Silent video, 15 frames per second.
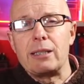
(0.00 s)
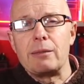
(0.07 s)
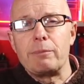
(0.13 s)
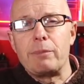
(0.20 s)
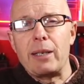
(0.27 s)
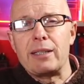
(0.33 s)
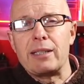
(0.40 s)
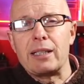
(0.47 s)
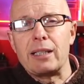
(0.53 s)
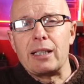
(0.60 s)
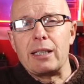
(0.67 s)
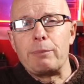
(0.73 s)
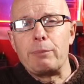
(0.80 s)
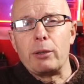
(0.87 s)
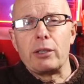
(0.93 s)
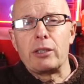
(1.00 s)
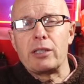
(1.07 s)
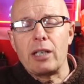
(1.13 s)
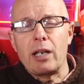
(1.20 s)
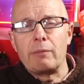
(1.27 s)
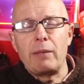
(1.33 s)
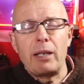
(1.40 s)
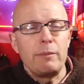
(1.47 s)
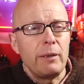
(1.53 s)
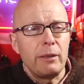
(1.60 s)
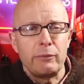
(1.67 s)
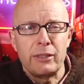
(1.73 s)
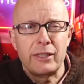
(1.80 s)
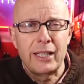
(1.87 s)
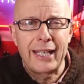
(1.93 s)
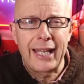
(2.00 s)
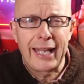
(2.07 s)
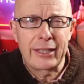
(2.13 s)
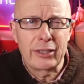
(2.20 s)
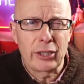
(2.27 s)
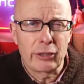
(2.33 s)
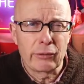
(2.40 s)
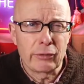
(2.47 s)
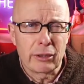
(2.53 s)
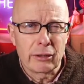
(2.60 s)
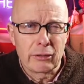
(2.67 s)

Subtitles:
basically put a tunnel. Maybe it was the landowner.